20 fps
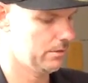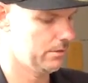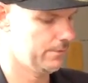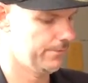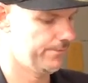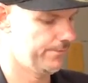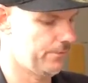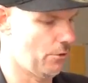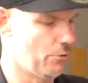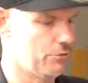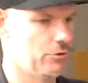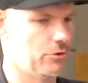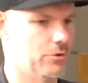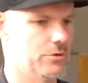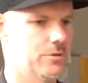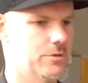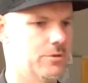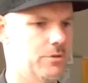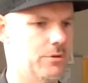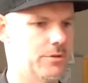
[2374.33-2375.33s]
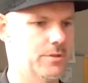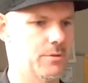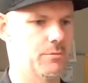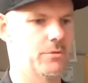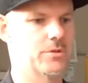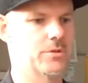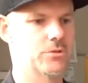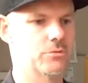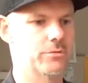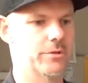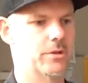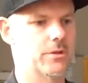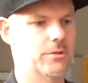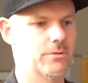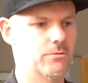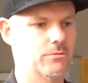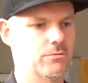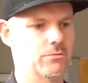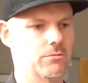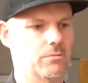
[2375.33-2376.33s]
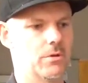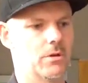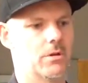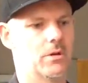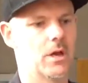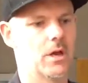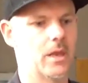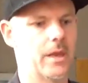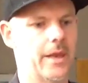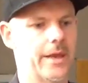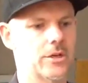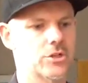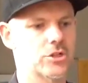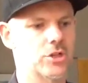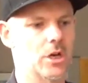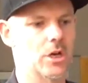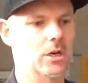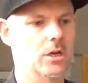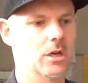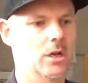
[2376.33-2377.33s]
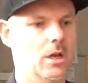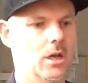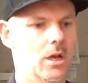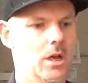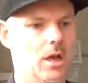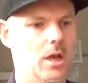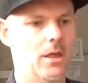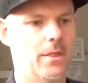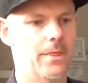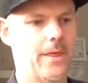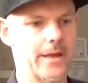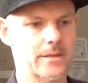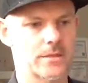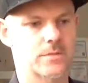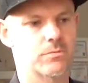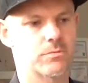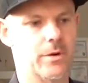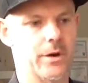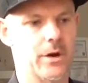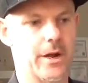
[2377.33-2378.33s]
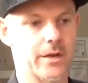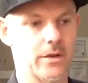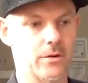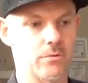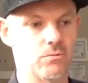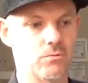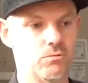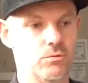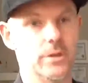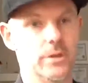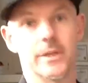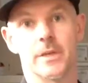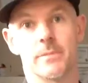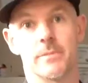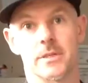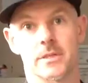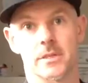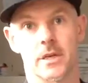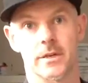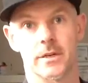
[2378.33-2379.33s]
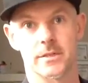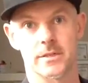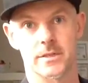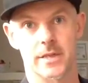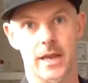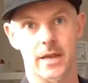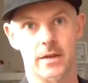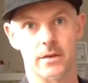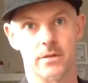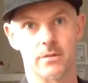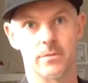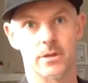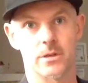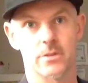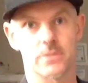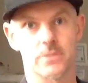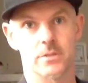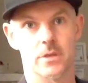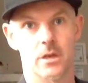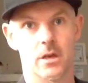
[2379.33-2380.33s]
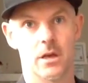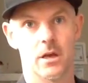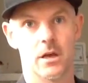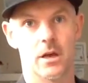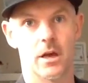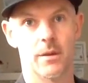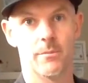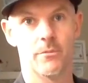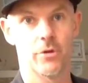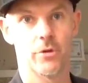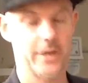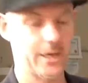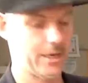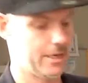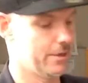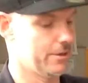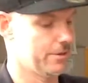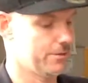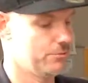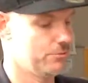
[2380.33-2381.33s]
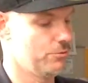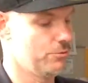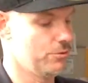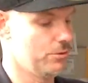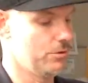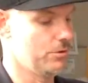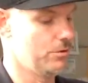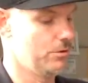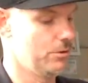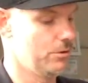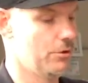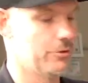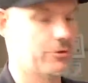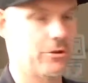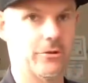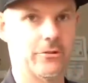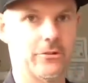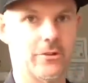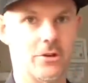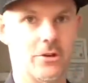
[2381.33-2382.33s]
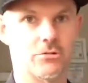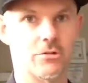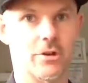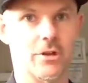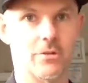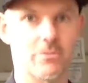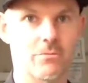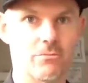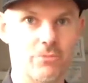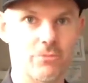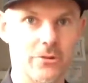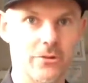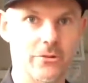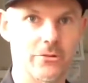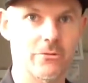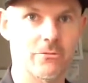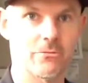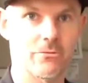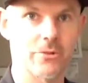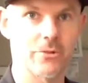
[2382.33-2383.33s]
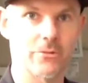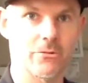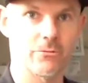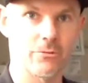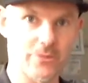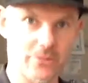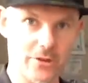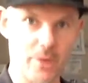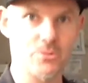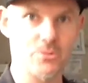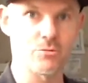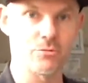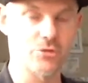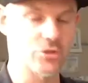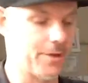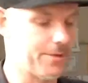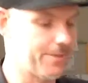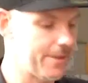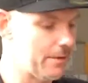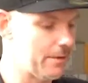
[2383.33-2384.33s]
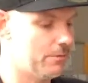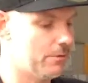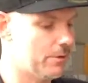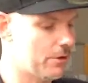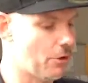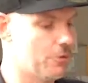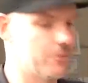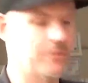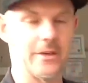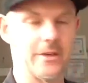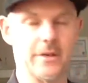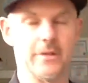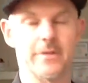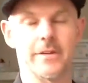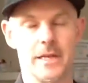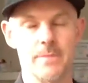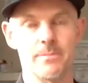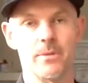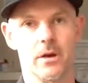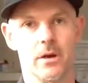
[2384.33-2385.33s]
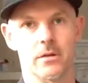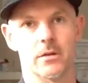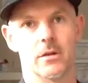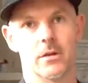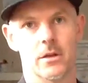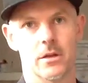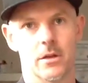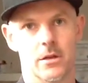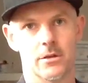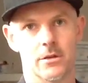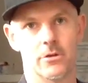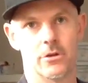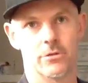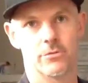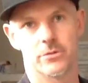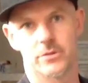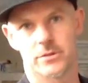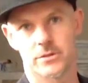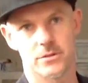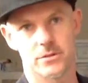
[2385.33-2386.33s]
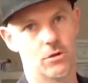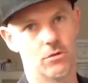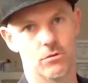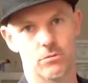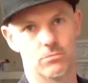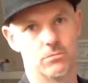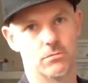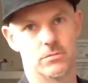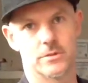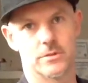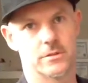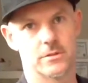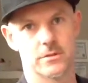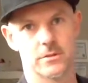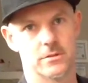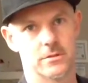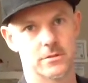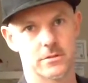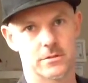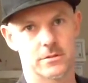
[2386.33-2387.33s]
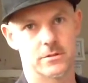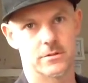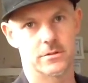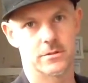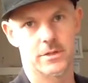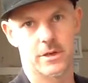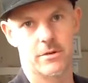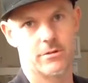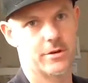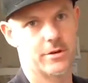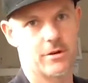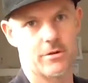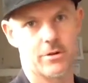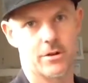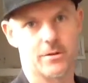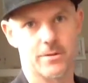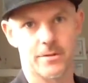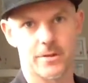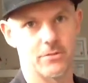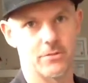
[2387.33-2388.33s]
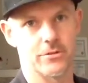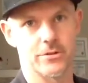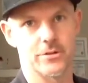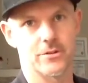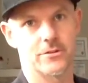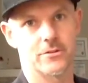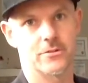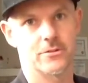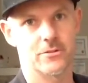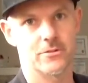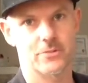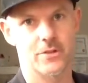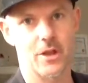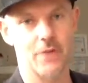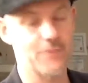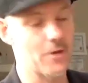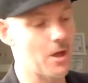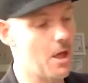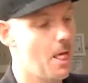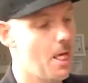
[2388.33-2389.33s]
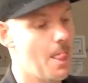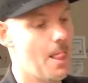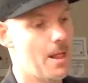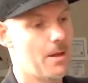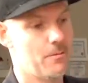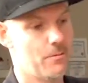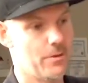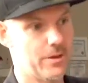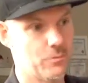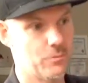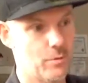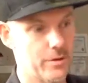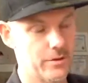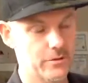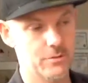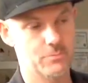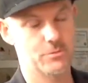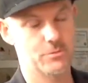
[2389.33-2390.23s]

phonos. You know, someone's doing it through a lecture. That's when I can really misunderstand it, because I'm not getting it through the logocentric reception, which I think goes in deeper. You know, there's a whole Derridean thing on this stuff. it's when